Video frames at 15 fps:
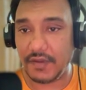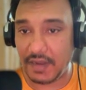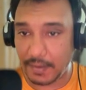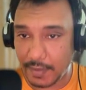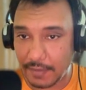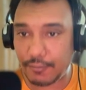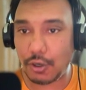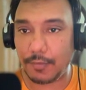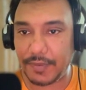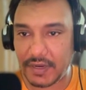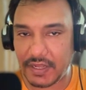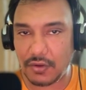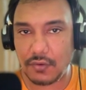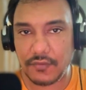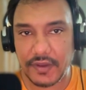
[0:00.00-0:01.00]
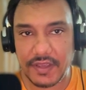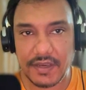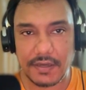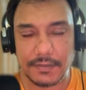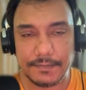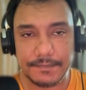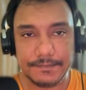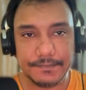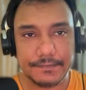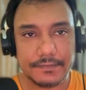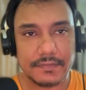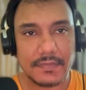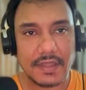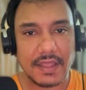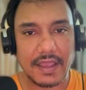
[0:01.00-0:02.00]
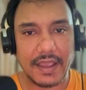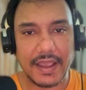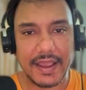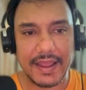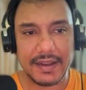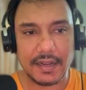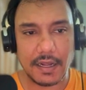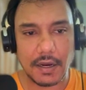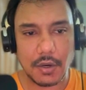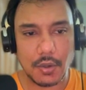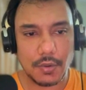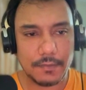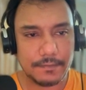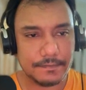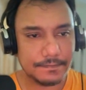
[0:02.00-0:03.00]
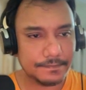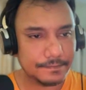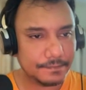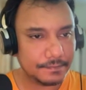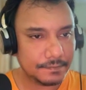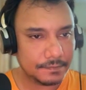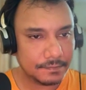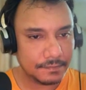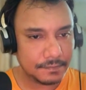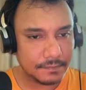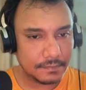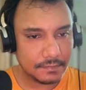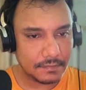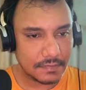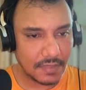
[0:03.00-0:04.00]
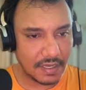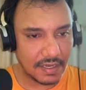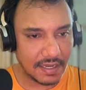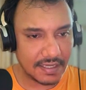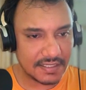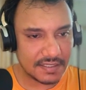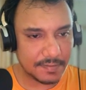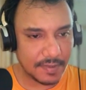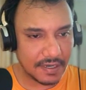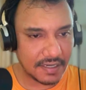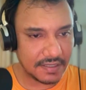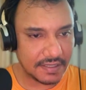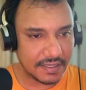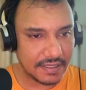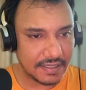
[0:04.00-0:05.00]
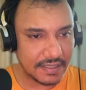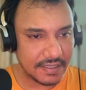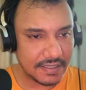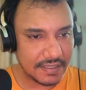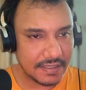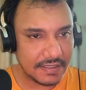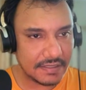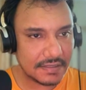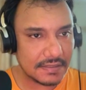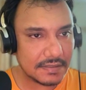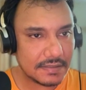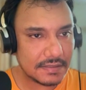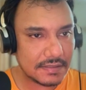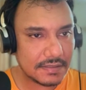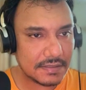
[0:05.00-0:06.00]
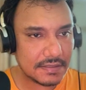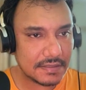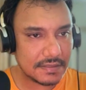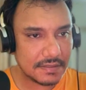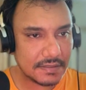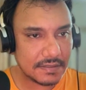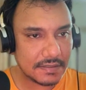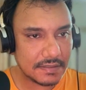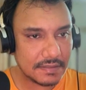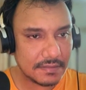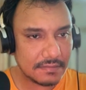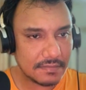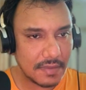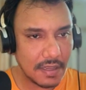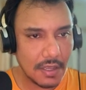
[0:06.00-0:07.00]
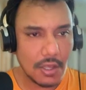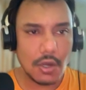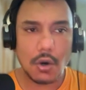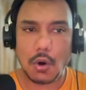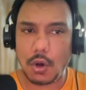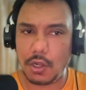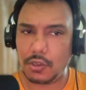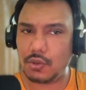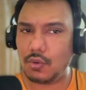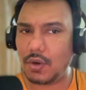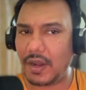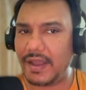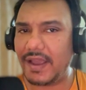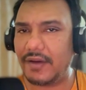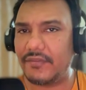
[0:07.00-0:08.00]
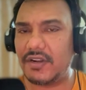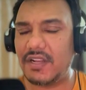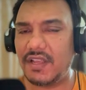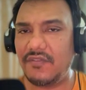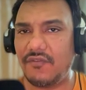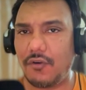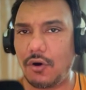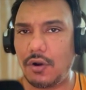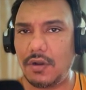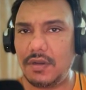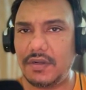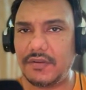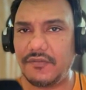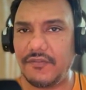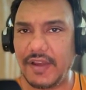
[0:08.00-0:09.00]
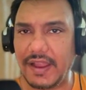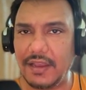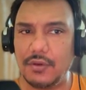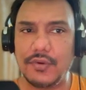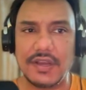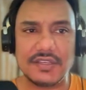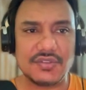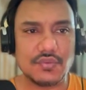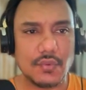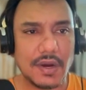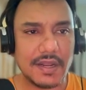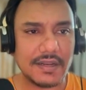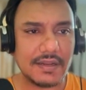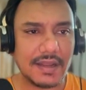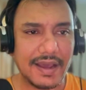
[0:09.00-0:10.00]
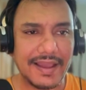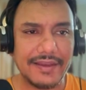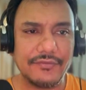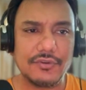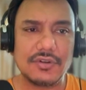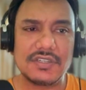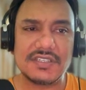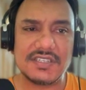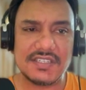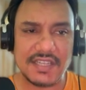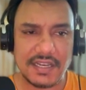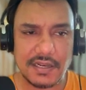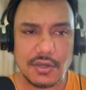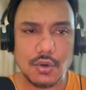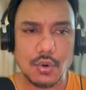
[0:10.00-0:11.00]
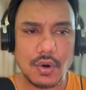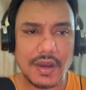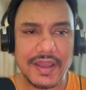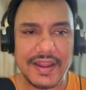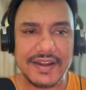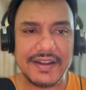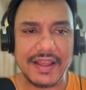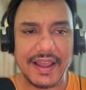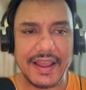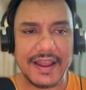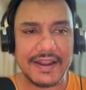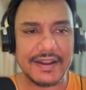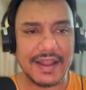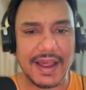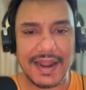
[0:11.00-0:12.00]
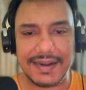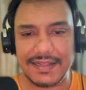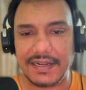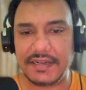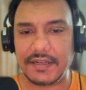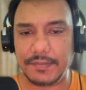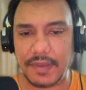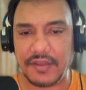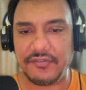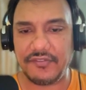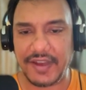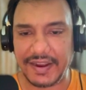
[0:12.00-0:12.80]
fillable property over here, and now the last part is, although I have a default value as one, I would still go ahead and add that in my